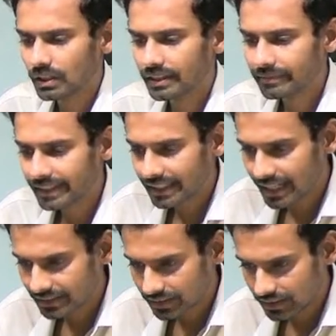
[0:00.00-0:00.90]
If I
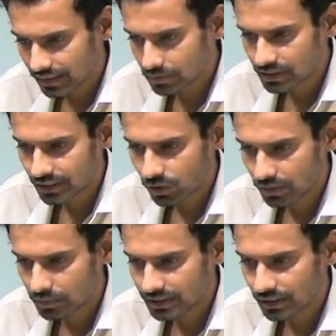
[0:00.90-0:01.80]
cancel
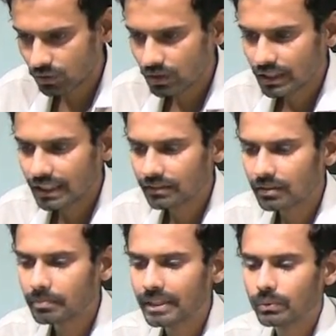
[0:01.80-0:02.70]
0000, it will
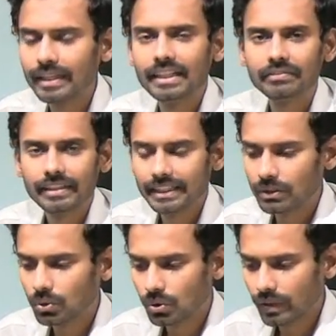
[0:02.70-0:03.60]
be 25
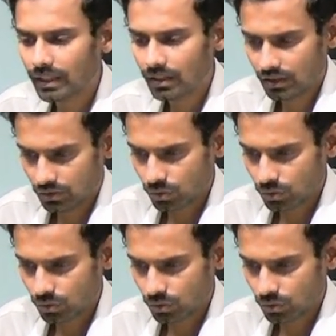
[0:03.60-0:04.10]
into 12. So